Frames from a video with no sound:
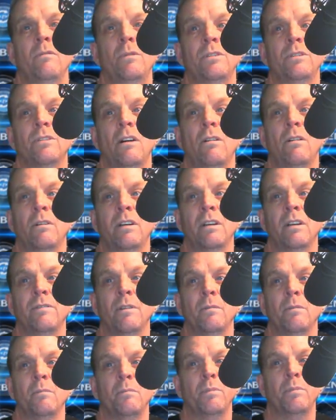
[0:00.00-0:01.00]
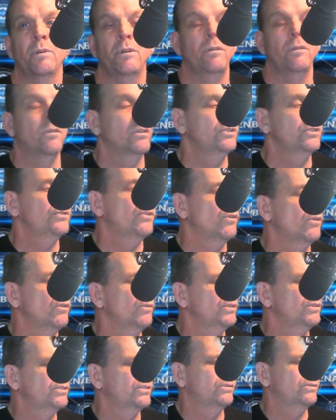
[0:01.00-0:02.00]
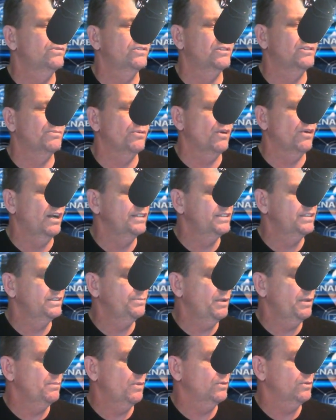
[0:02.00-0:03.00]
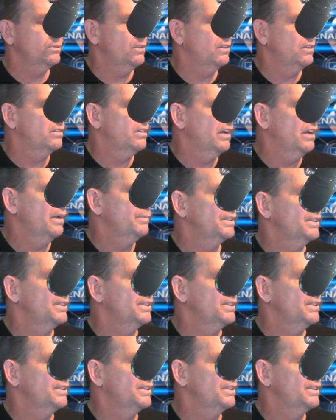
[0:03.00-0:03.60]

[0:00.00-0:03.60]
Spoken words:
which I'll give them kudos for, which surprises me most of the time,